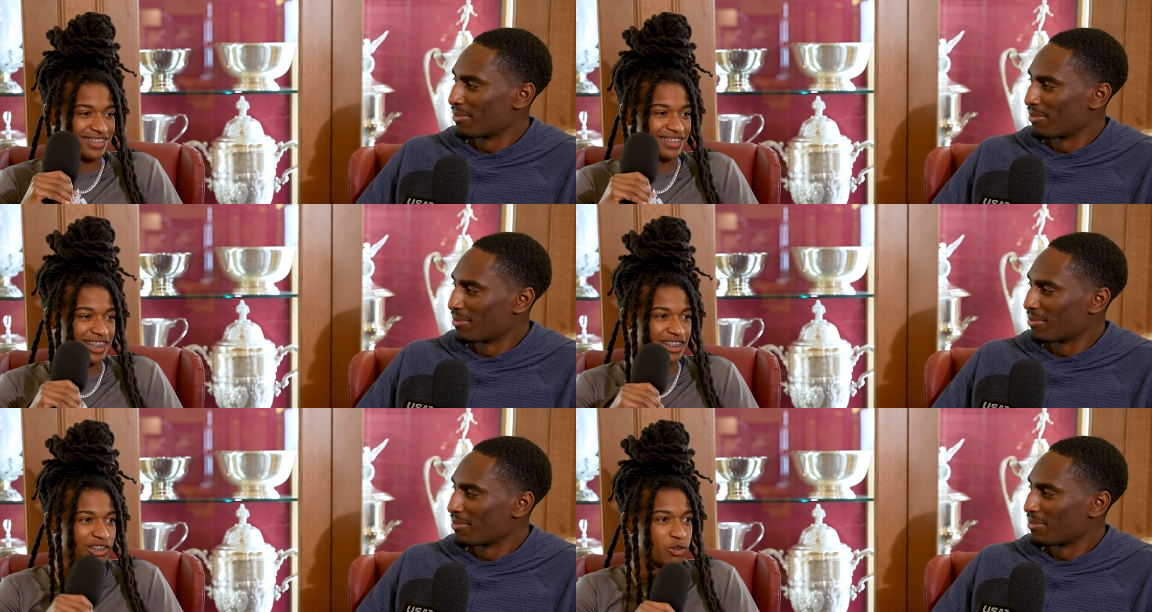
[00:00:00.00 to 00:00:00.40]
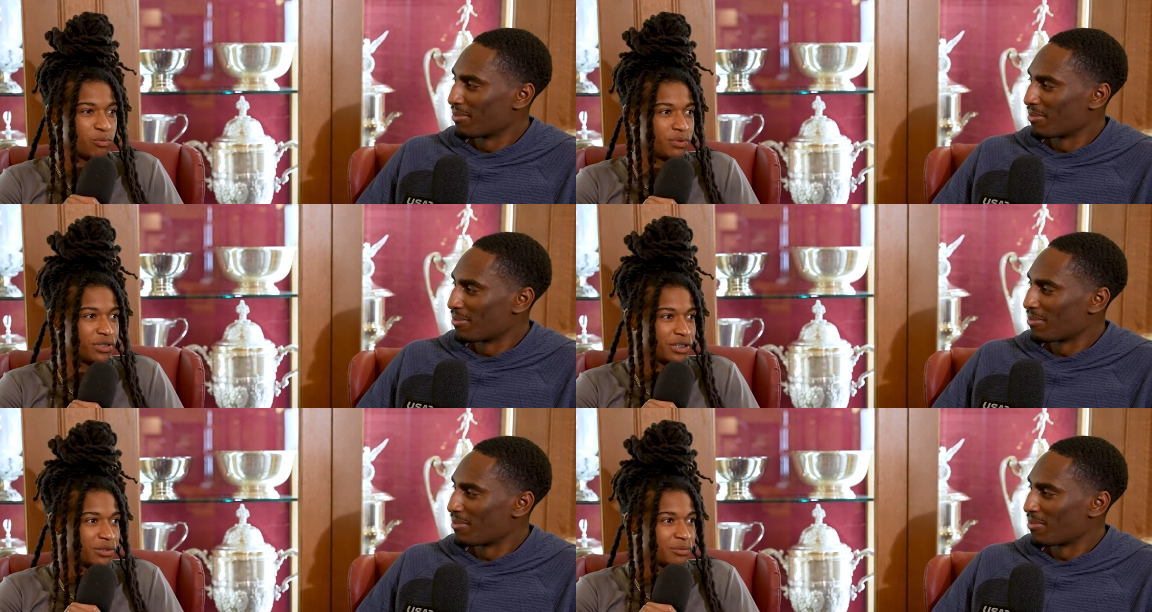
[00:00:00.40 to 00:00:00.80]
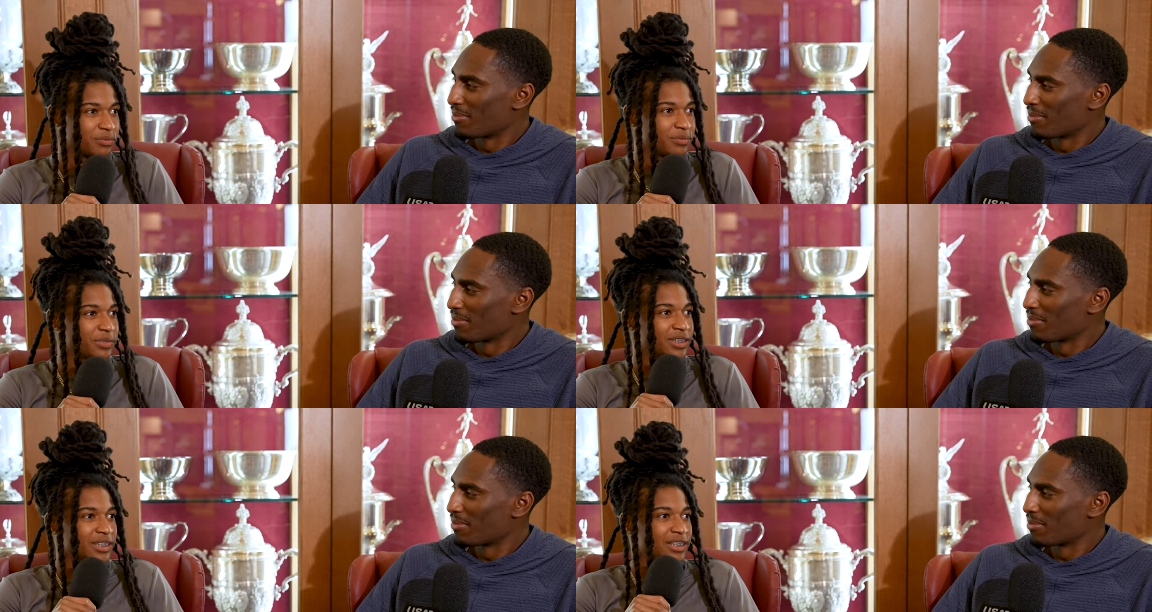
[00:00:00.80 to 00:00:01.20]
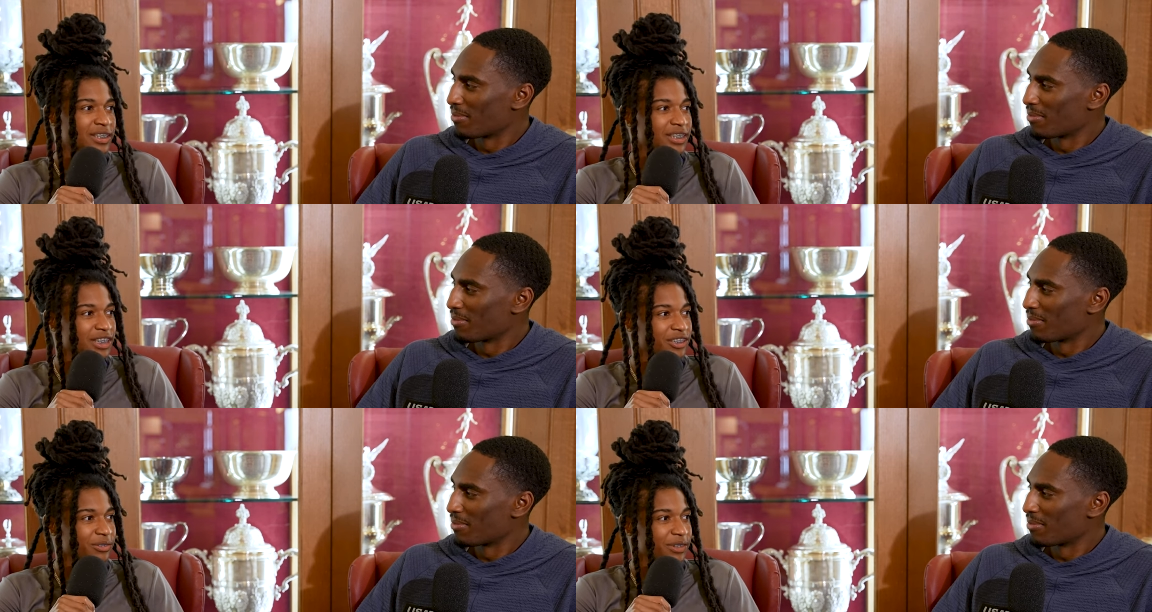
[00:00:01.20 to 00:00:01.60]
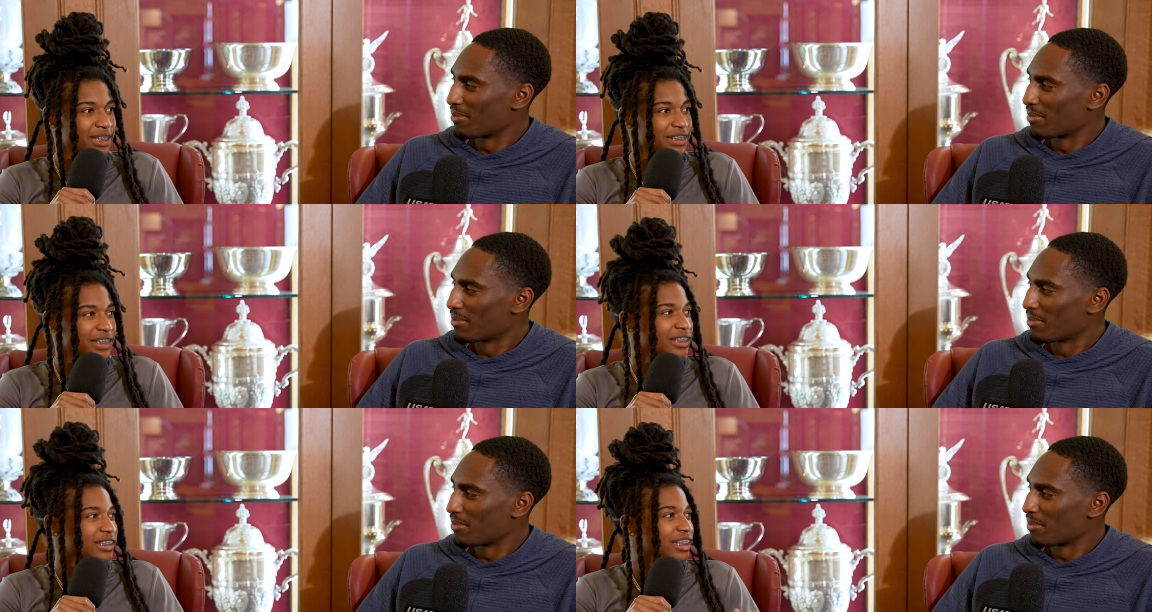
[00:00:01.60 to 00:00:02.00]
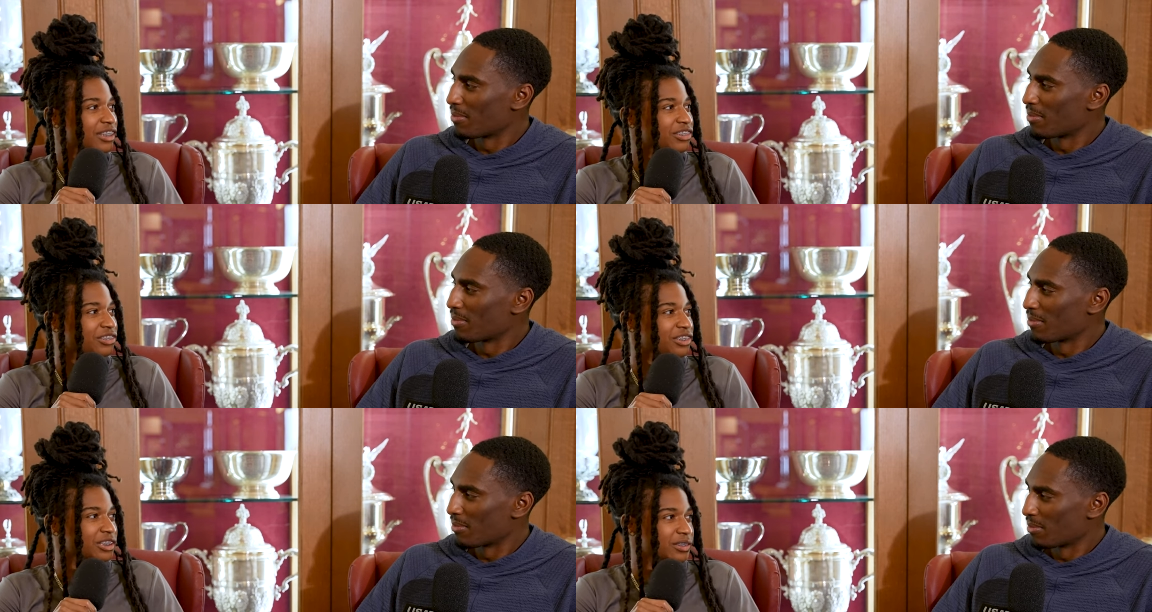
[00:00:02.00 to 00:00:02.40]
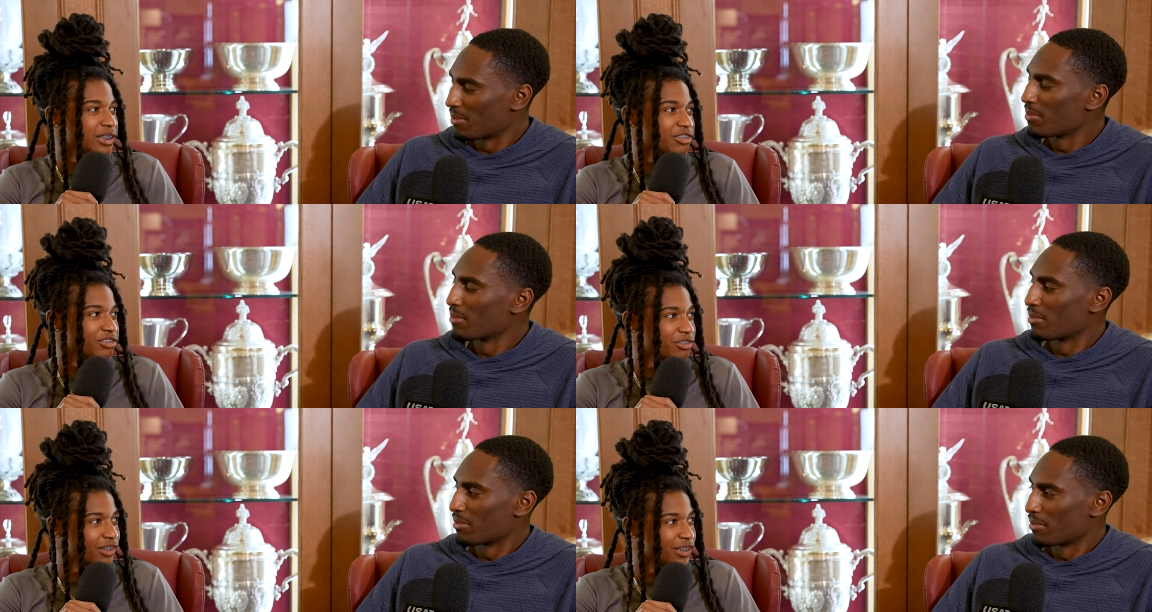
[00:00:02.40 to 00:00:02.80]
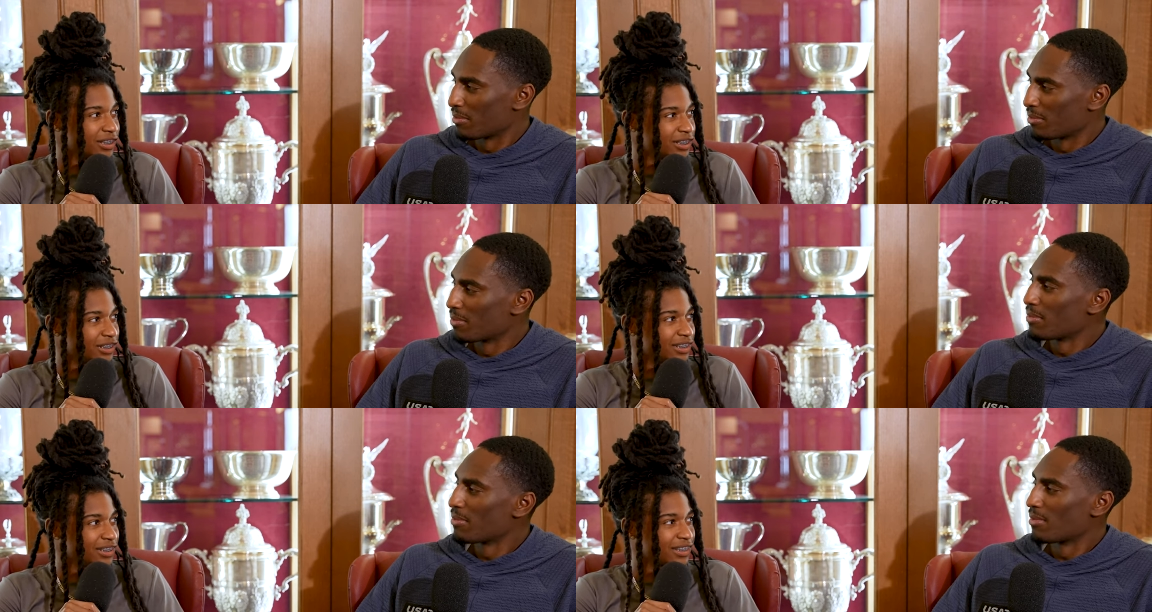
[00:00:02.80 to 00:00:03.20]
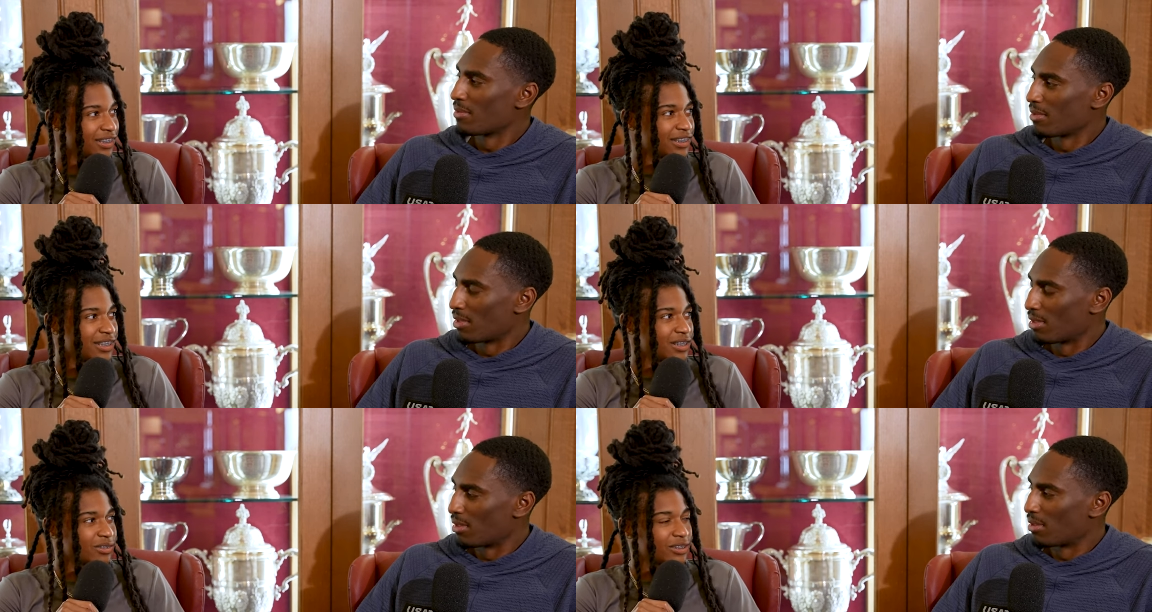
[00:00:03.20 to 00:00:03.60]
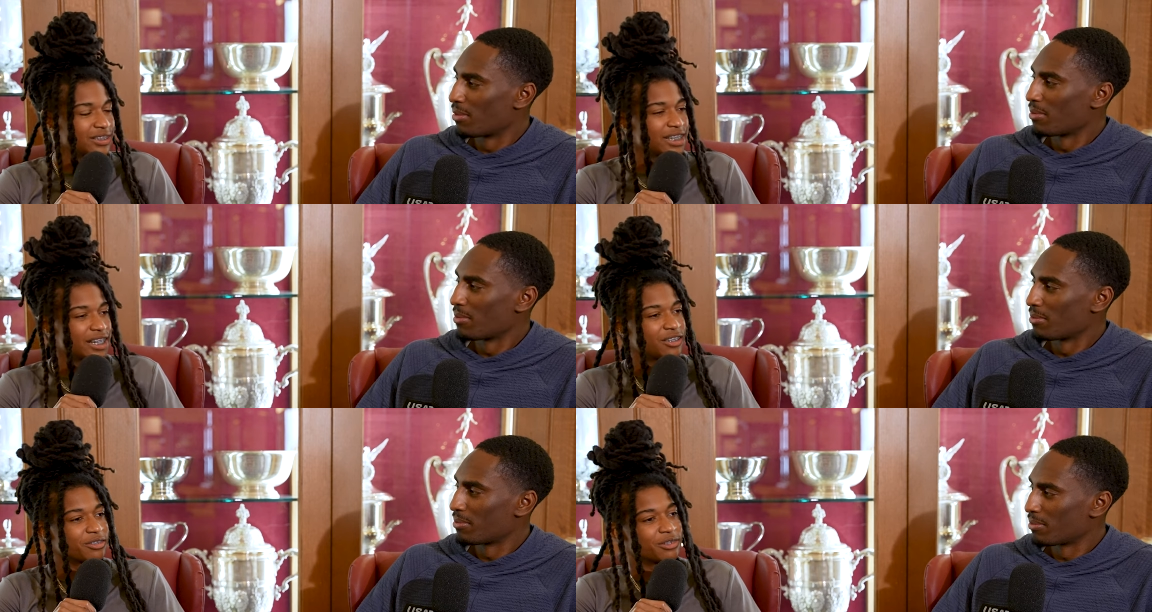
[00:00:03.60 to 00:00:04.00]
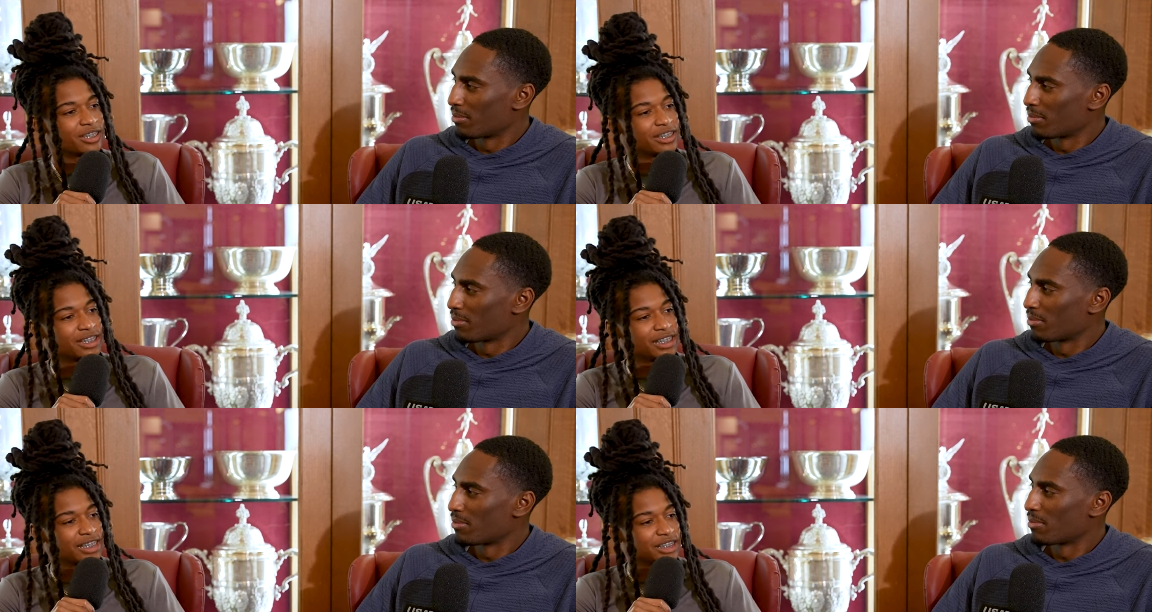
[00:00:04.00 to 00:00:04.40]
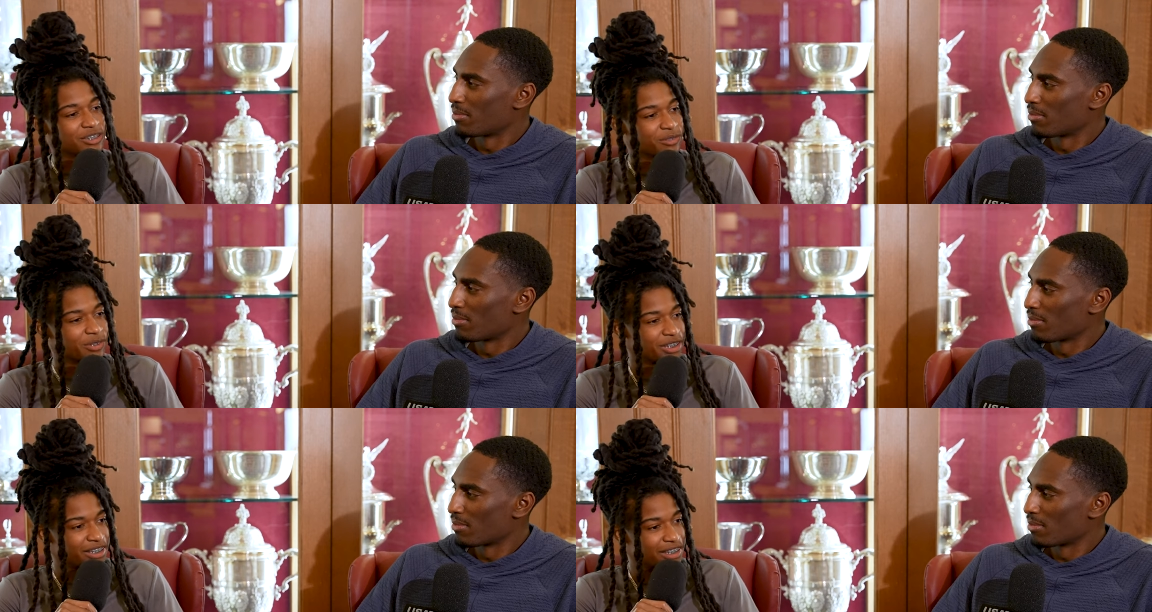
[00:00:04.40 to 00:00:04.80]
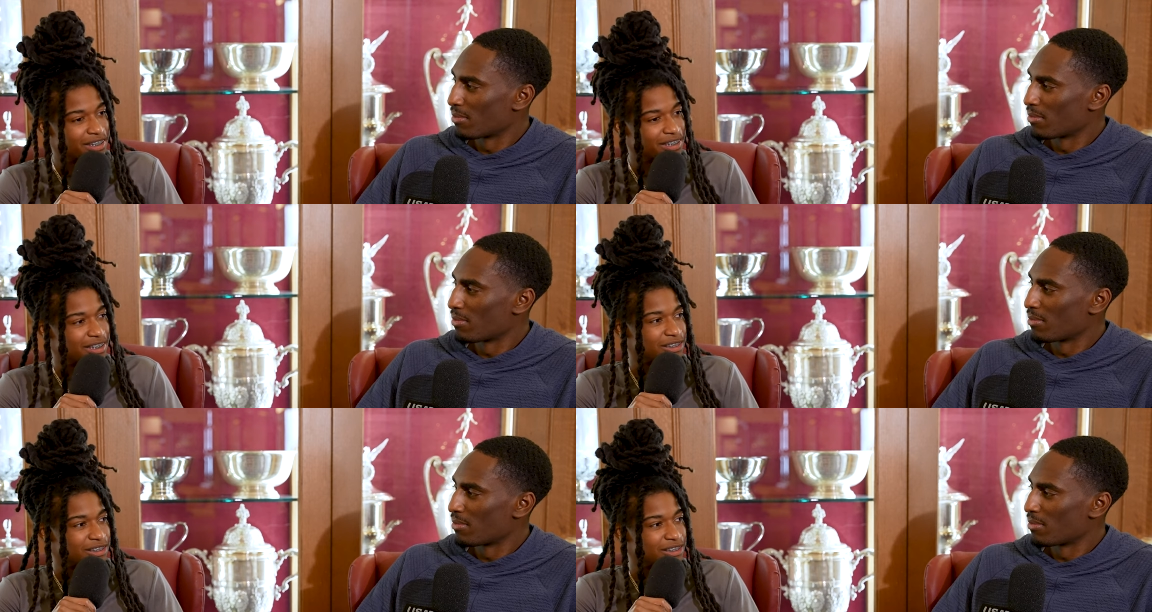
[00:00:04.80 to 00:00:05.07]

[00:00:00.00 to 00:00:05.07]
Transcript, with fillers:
Speaker 1: let's open up, let's race, and then let's chill, let's train. Yeah. When it's time to run again, let's run again,